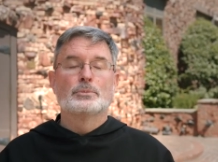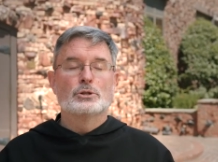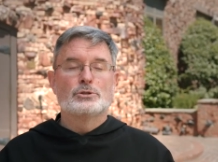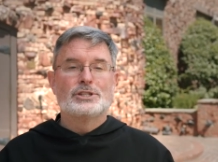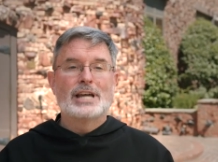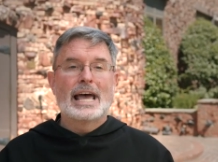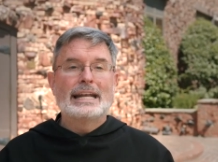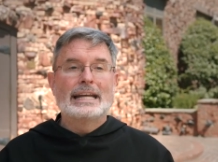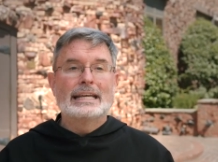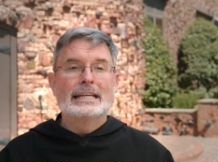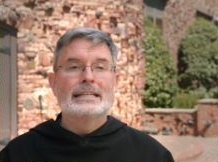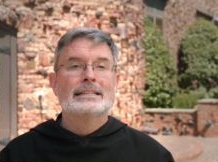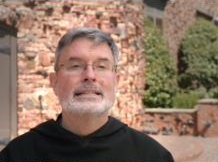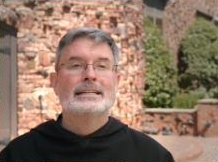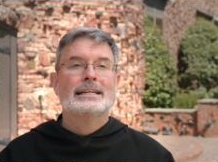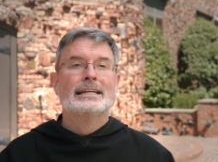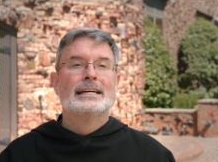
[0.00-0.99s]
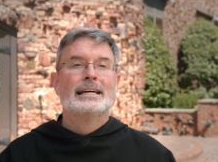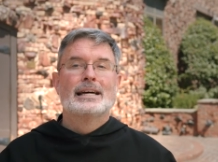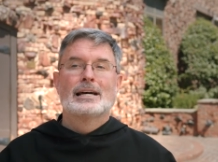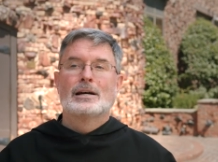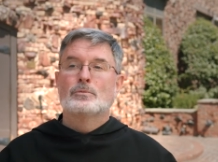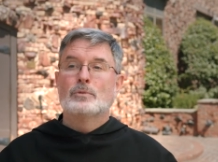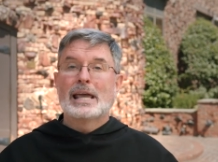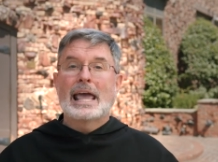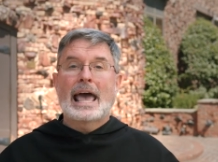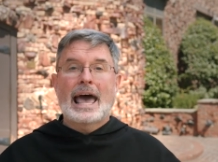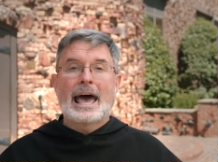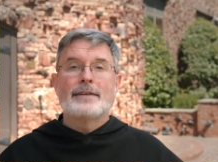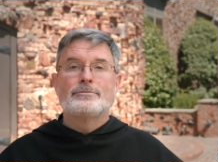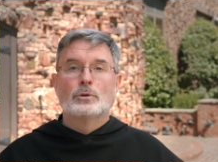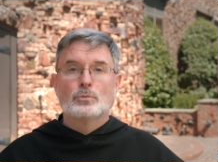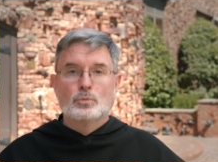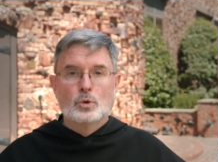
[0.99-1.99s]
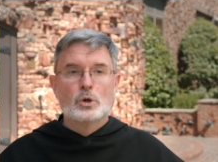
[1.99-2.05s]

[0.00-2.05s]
Bruce Denny, we have